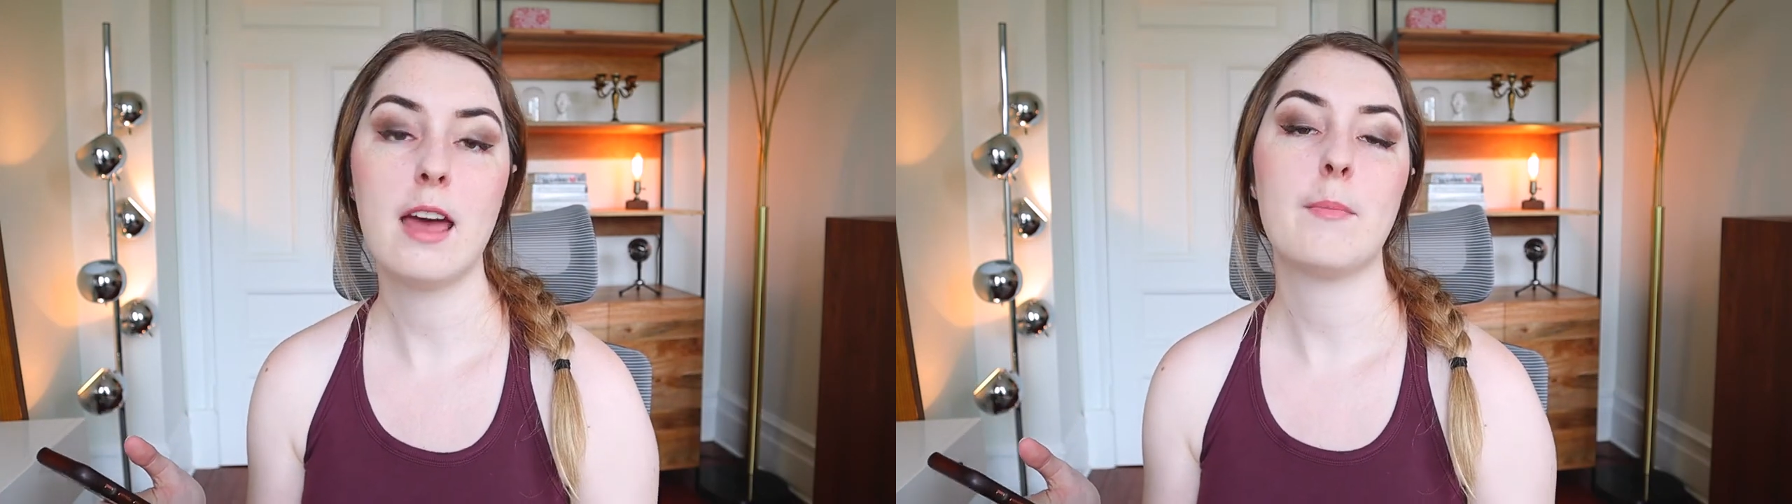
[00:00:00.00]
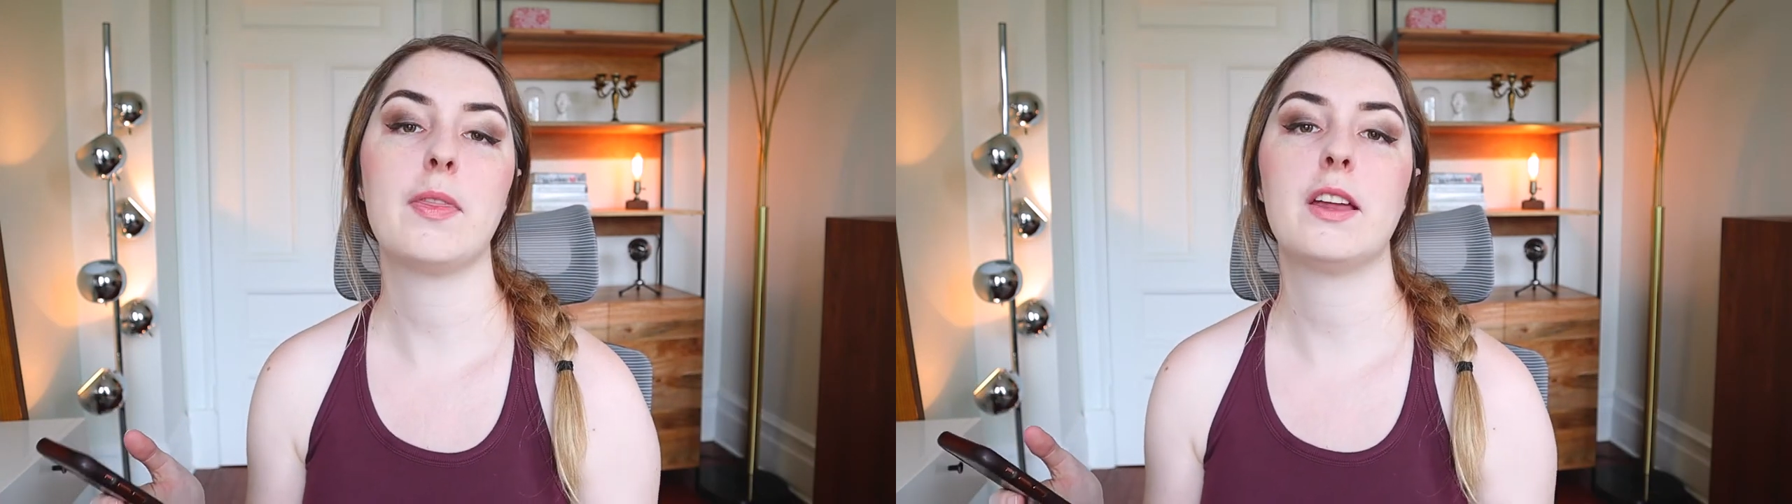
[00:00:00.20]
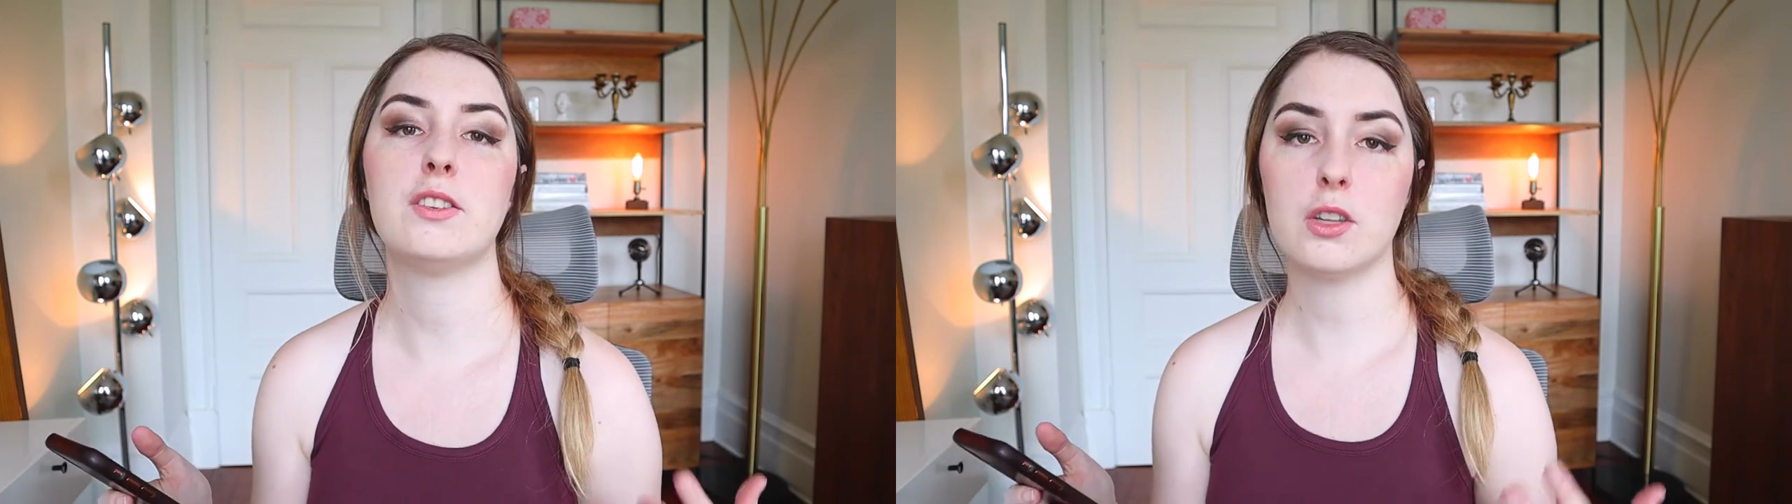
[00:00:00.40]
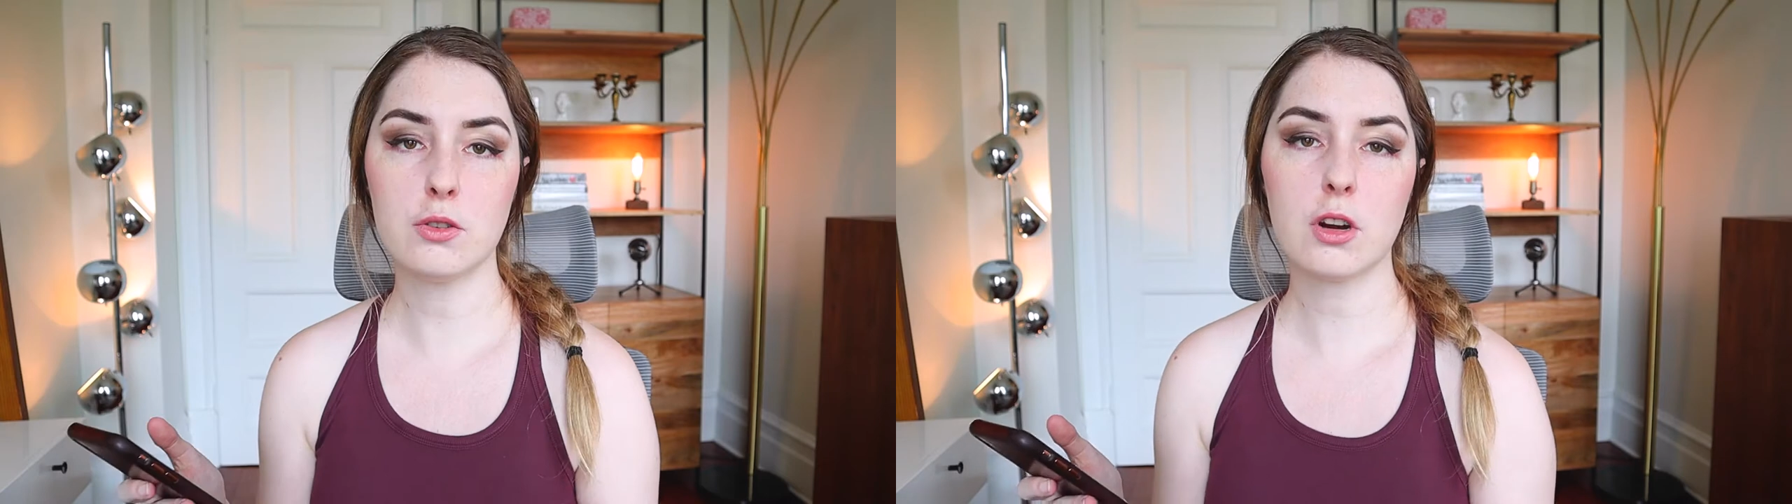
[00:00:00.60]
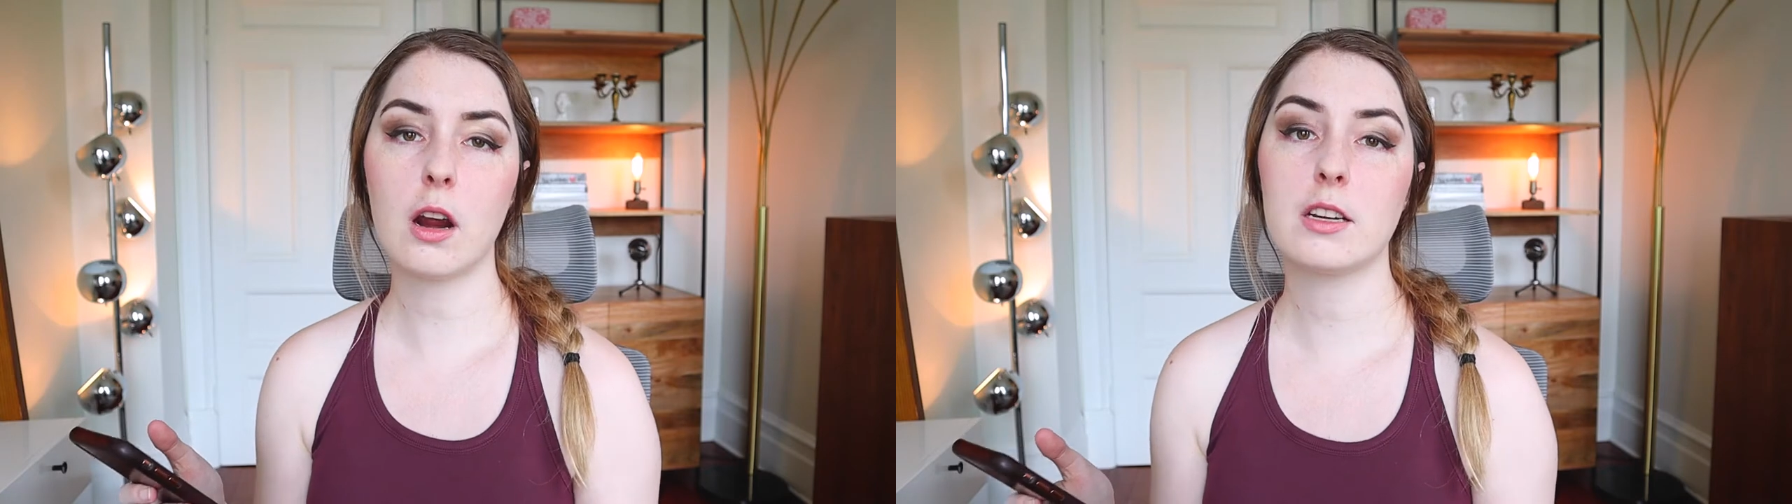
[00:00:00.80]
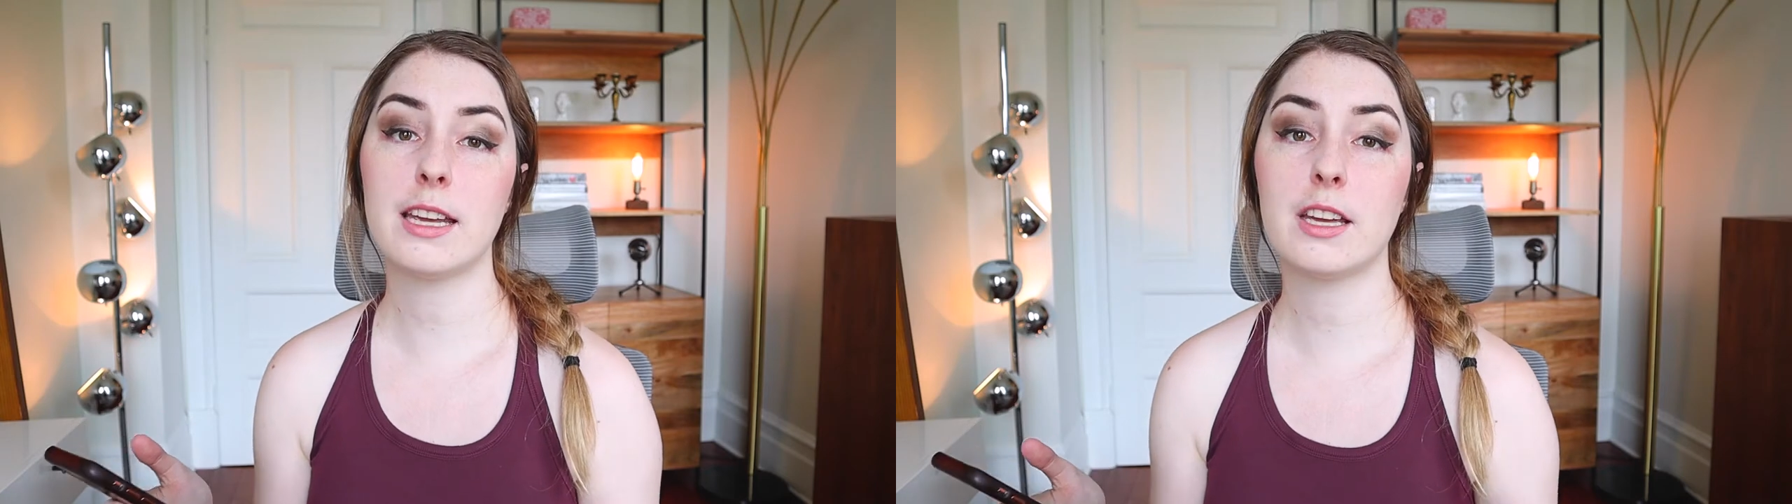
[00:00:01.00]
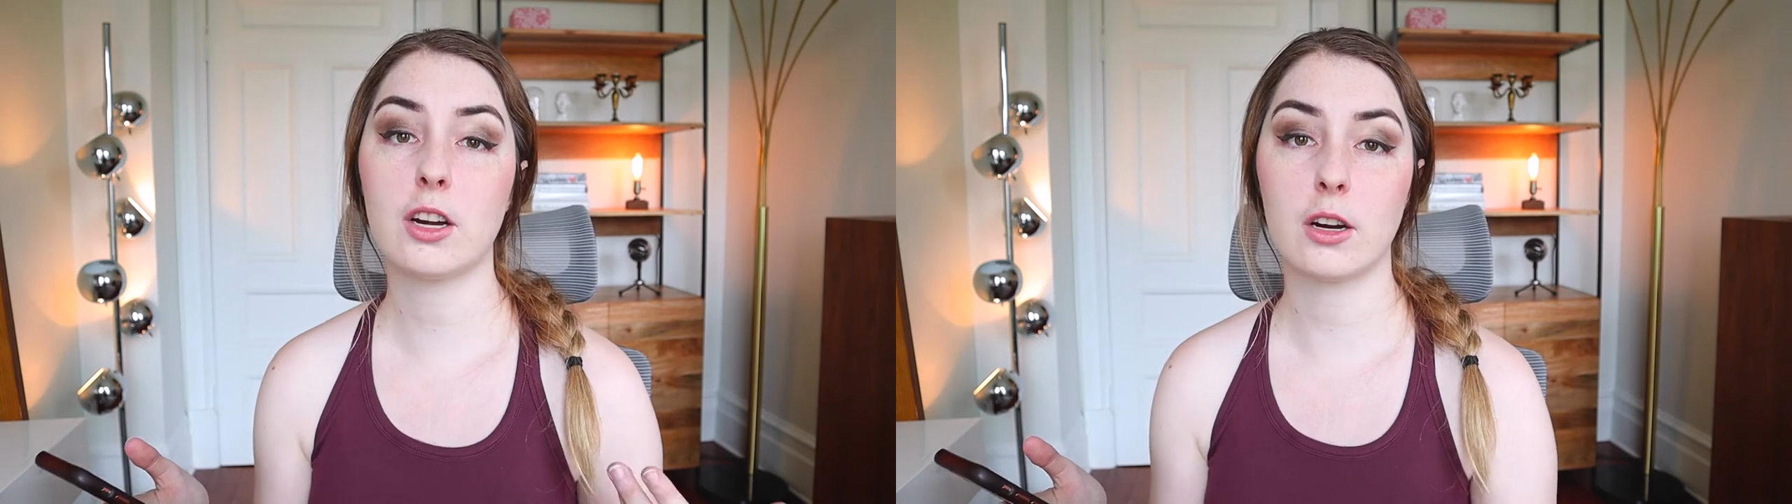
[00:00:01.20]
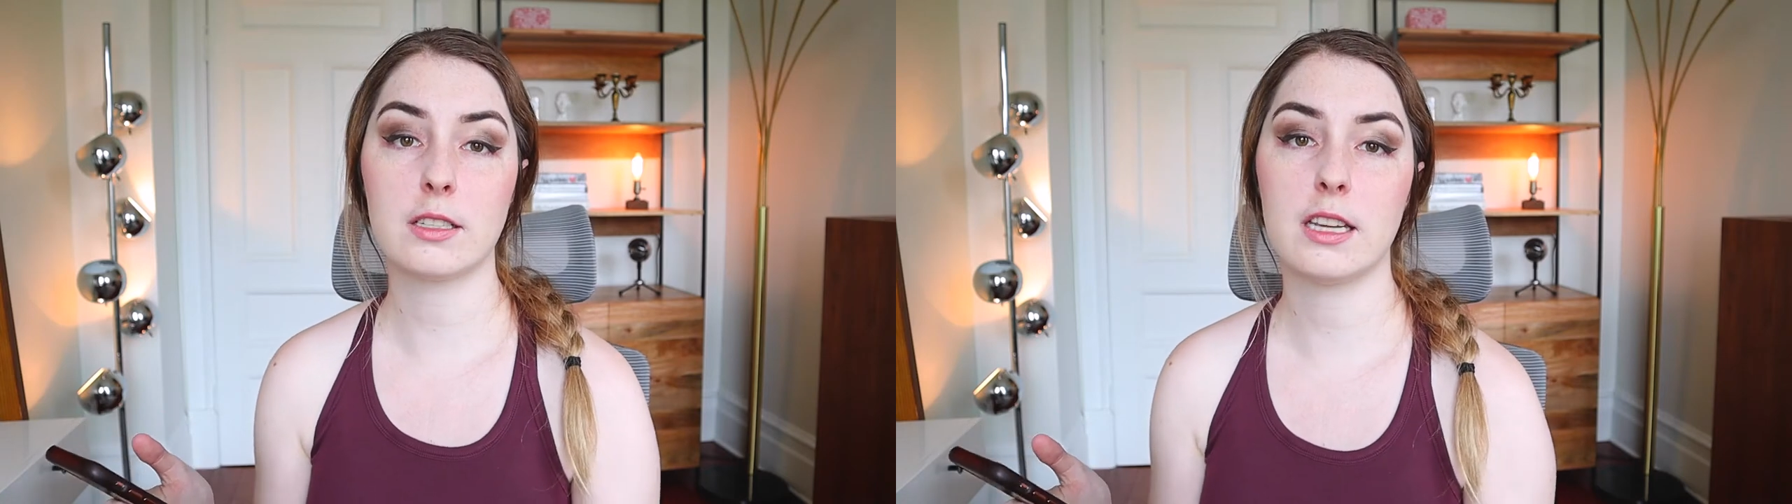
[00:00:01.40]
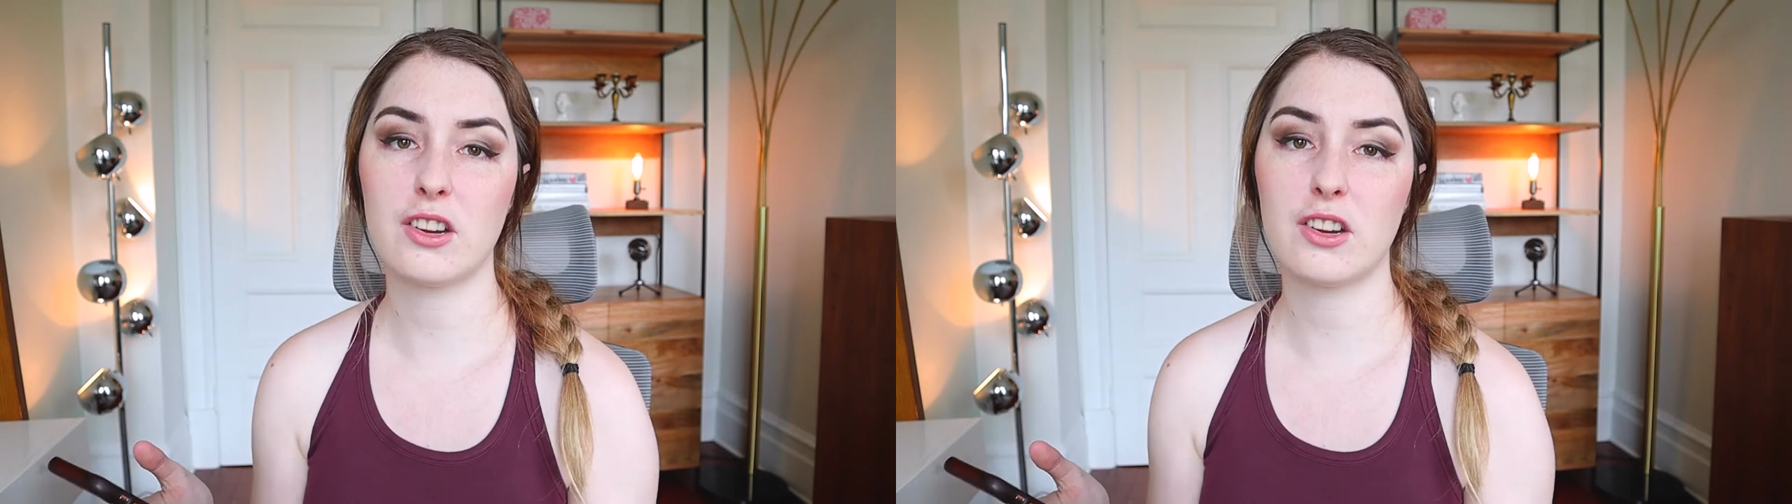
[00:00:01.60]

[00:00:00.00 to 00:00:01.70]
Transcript: but they do charge a currency